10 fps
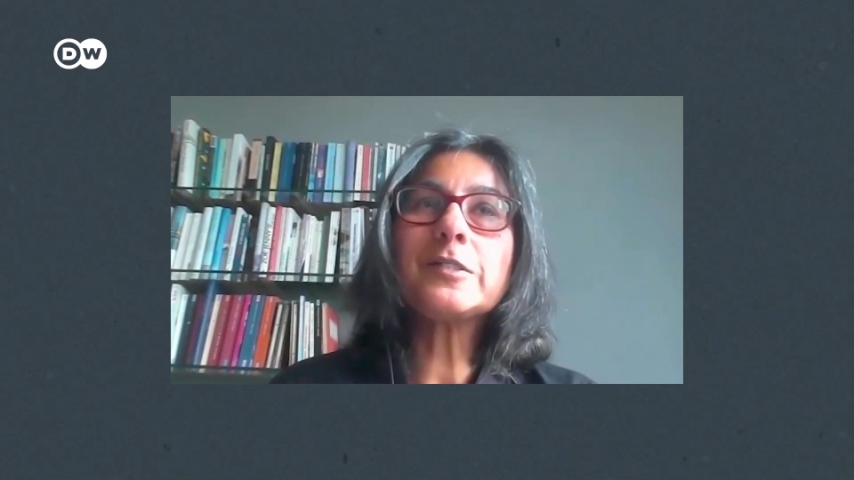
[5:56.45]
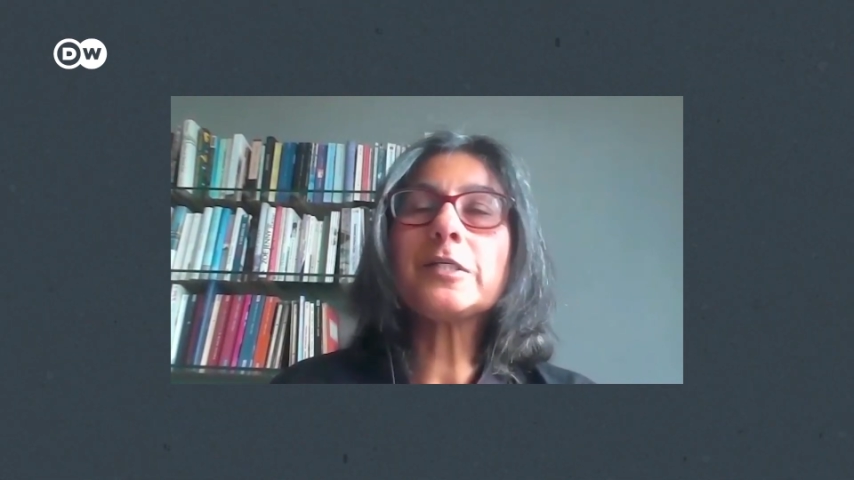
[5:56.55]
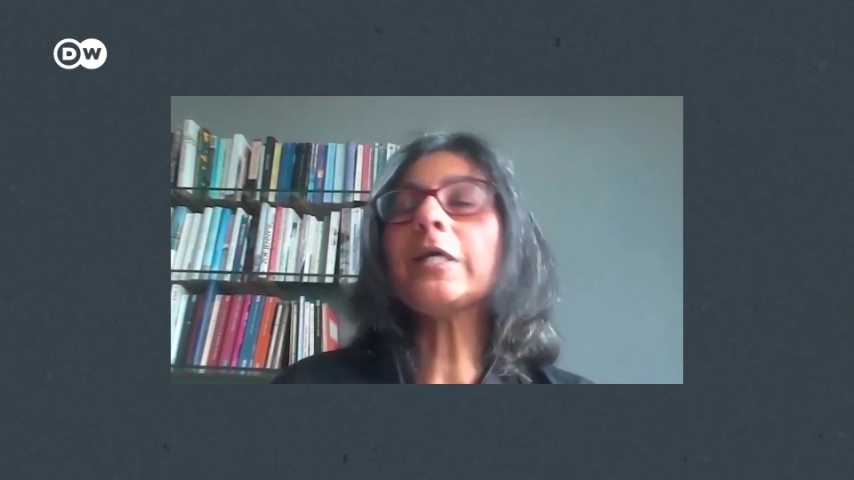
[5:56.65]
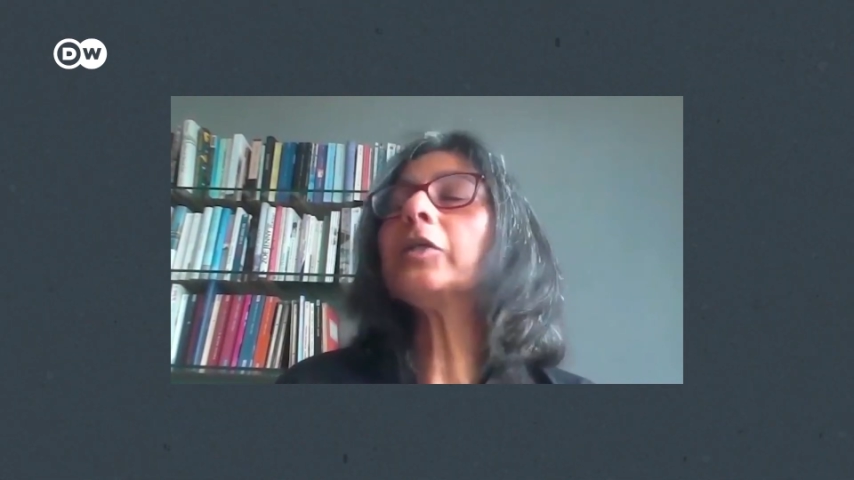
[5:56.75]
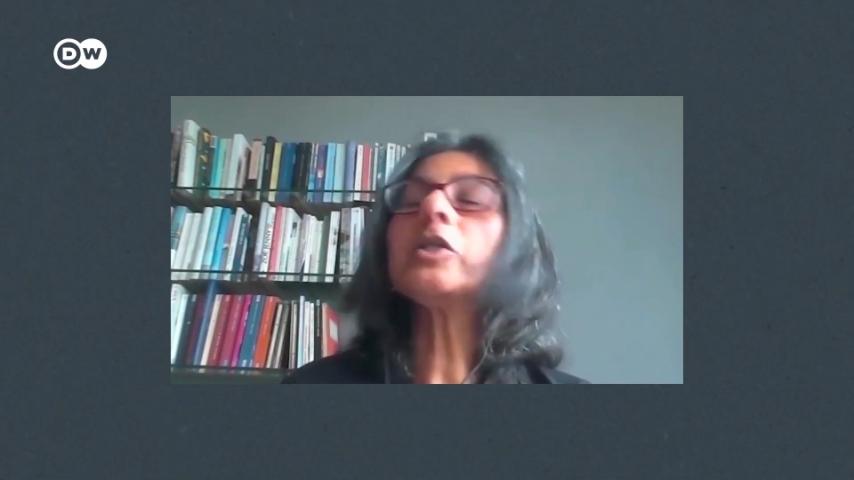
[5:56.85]

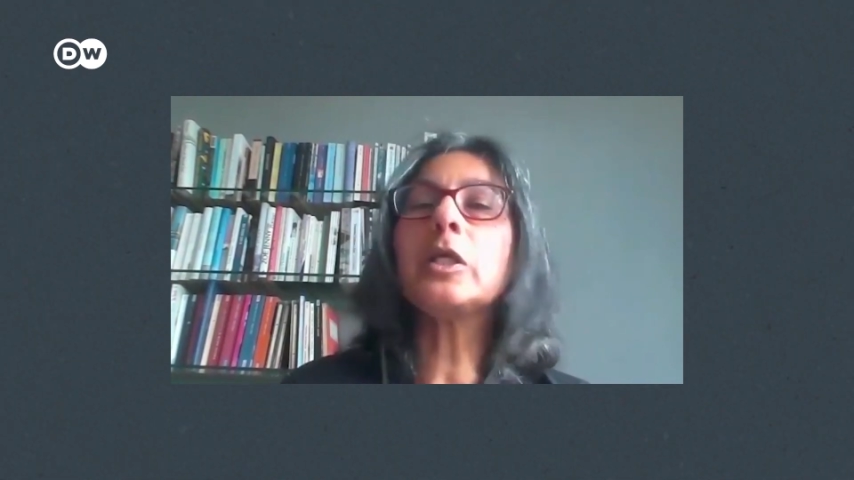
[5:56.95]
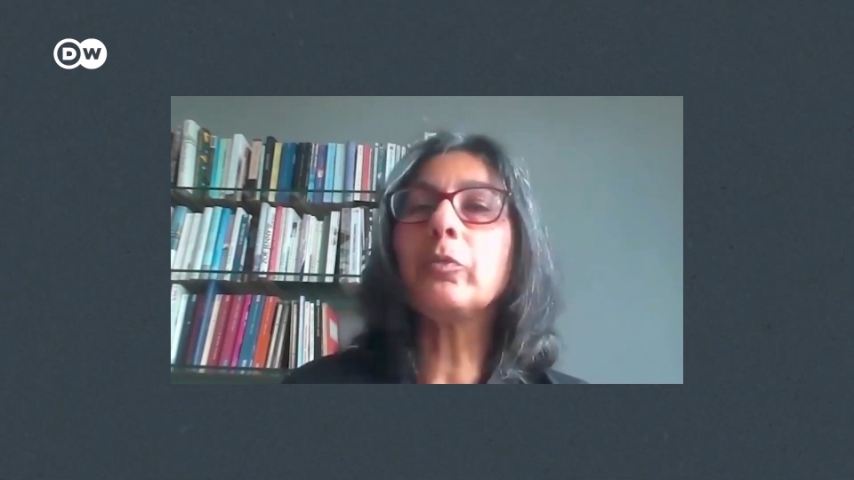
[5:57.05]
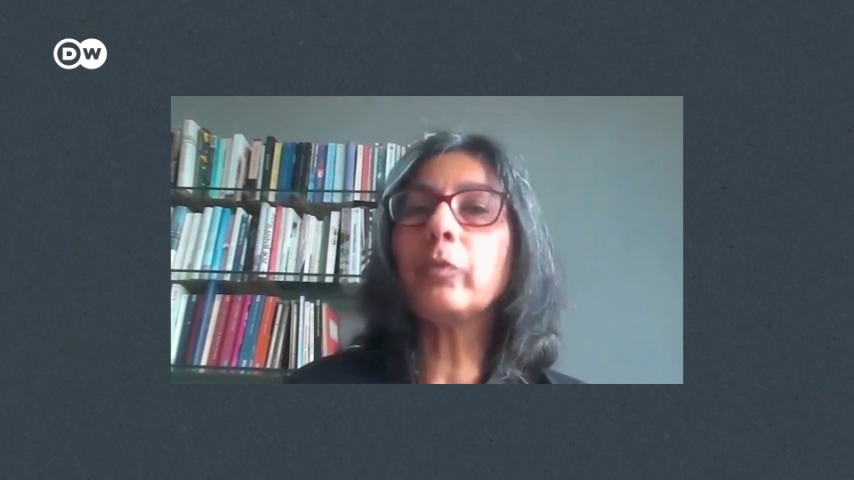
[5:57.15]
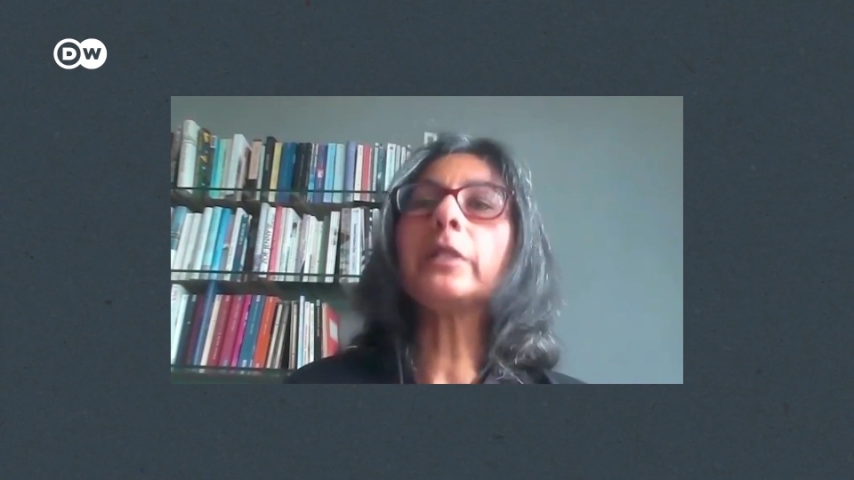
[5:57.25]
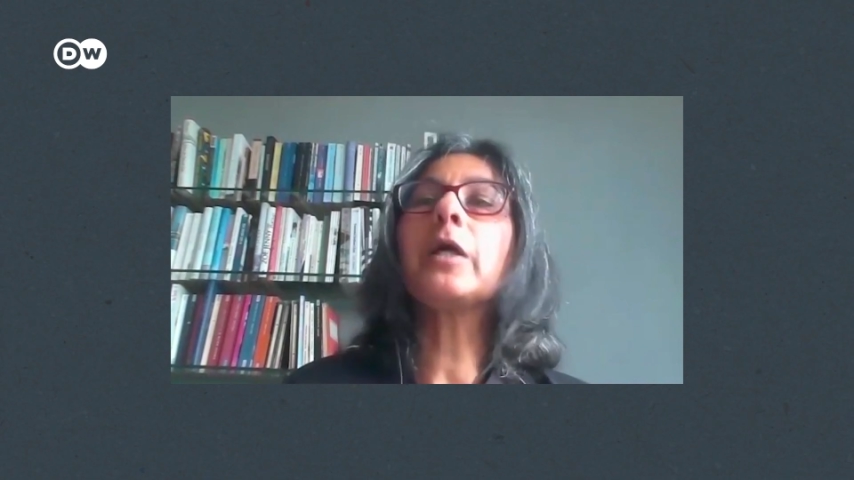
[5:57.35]
essentially
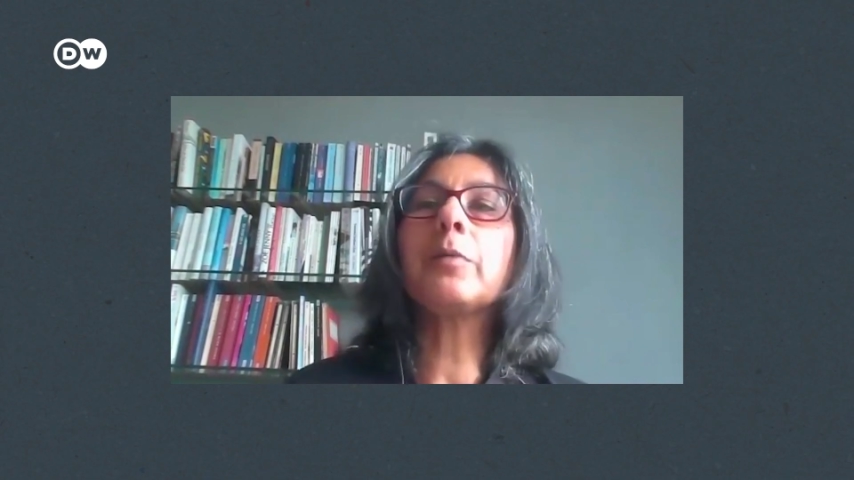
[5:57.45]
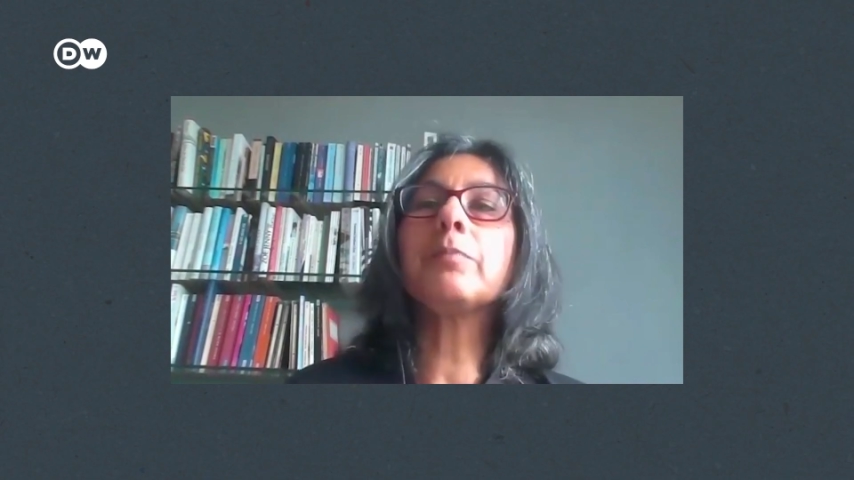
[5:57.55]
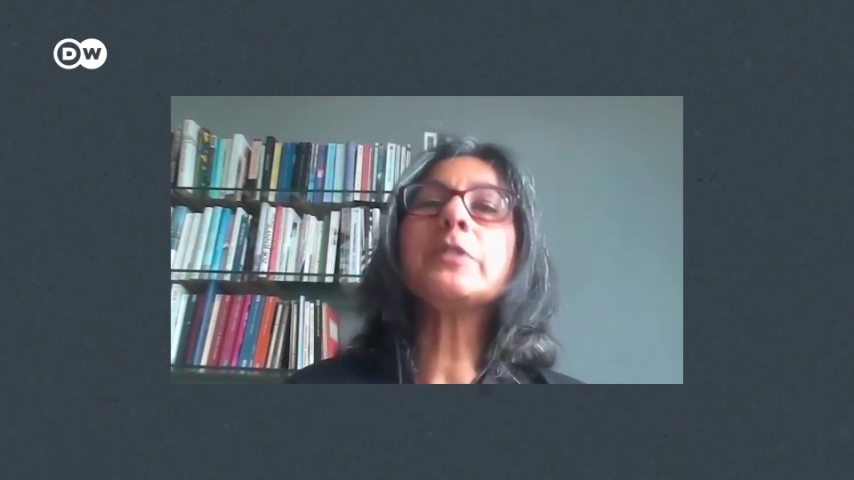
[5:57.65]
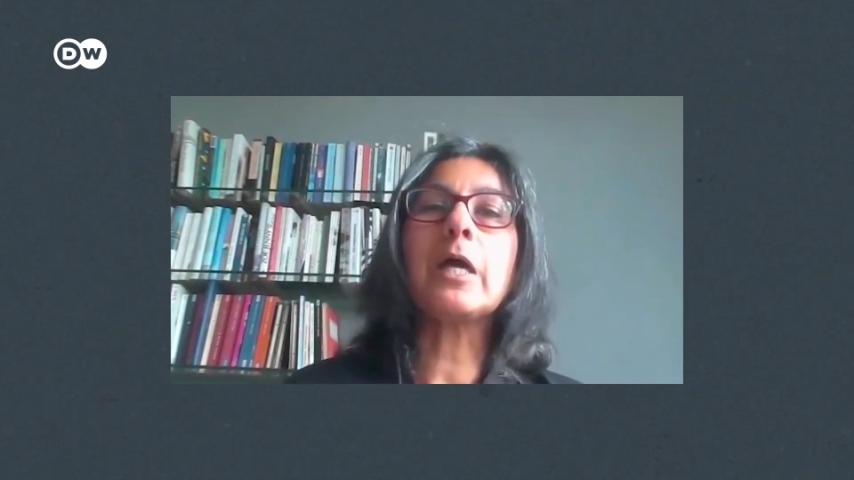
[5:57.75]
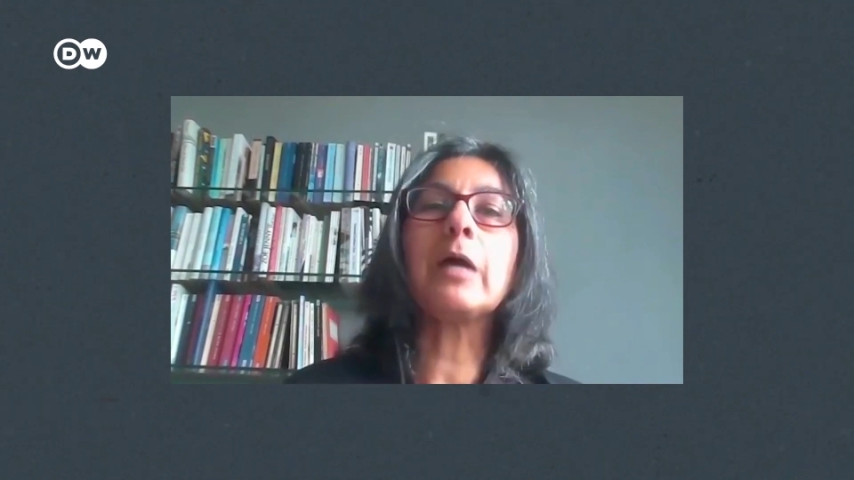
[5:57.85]
what it
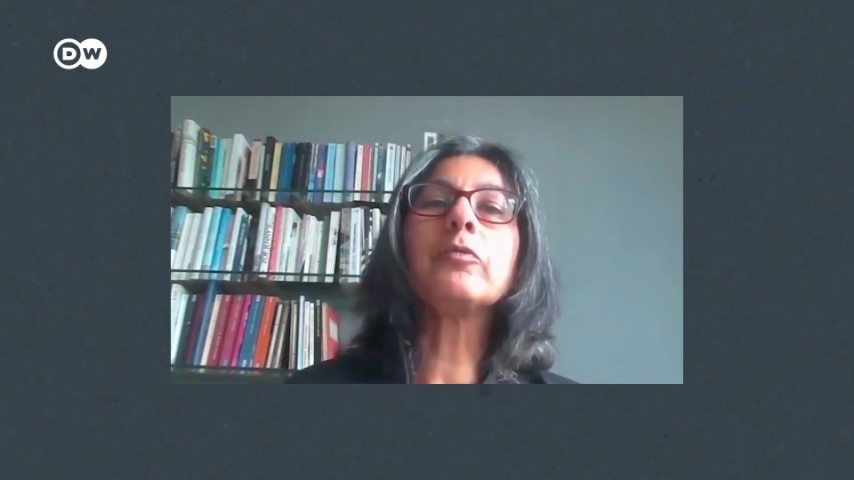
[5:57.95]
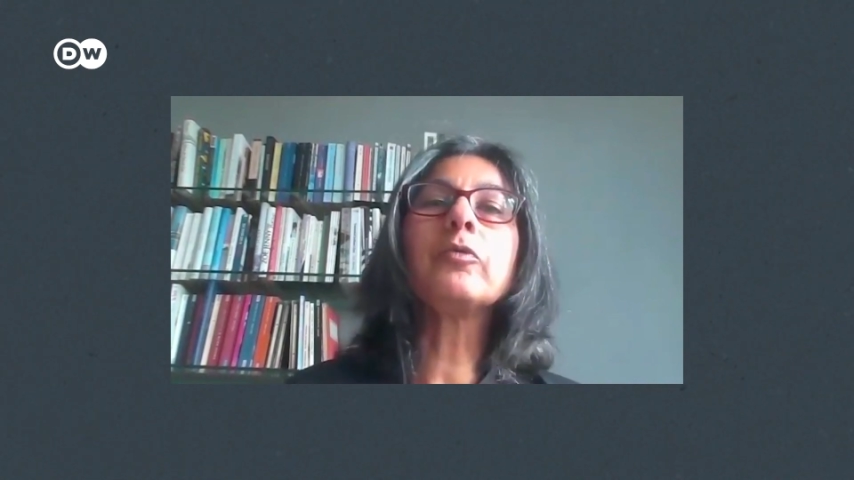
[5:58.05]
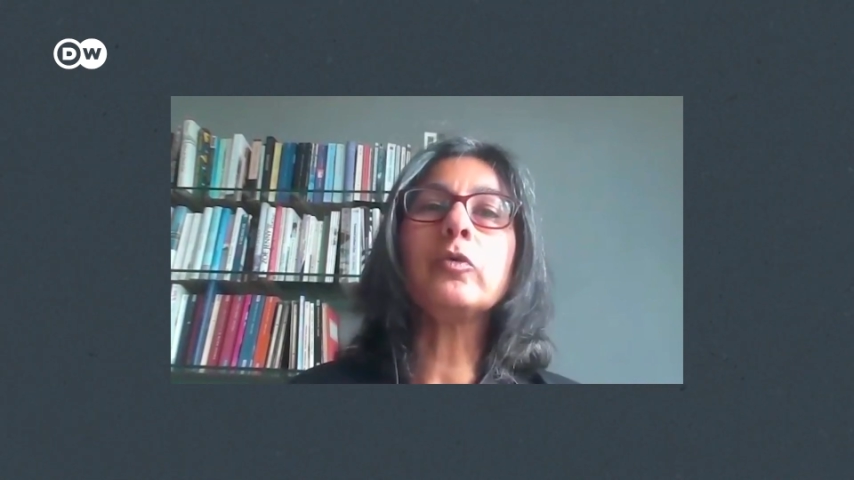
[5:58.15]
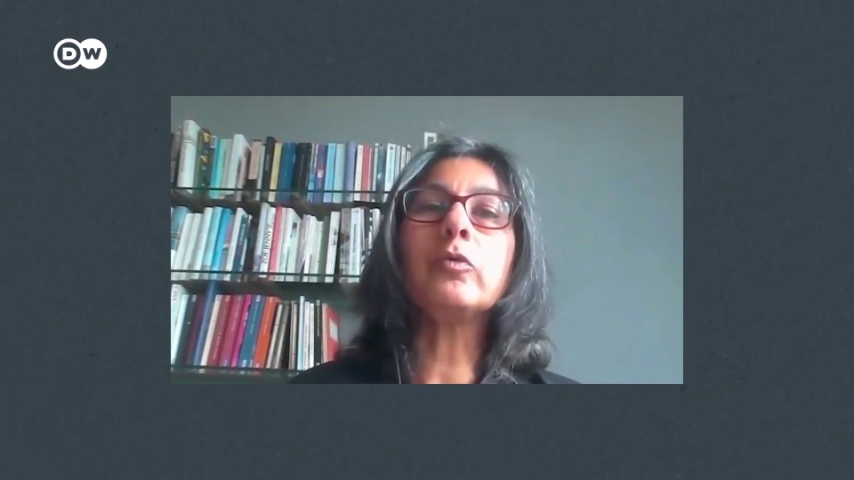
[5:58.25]
comes down to.